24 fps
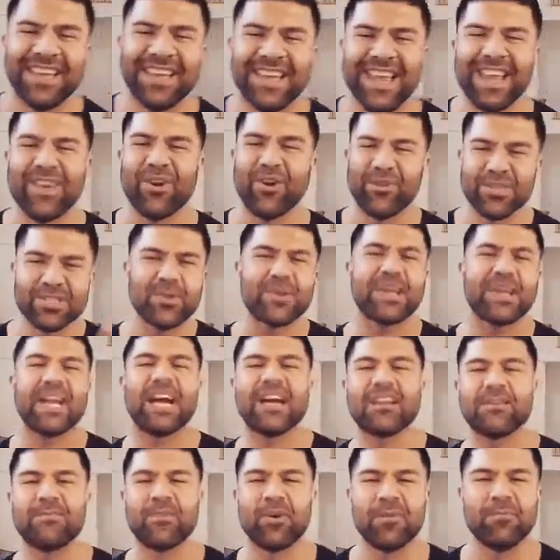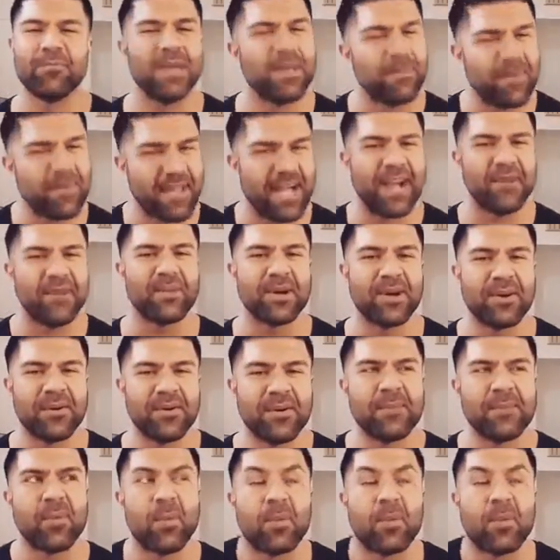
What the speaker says: and hold you accountable. Maybe I will.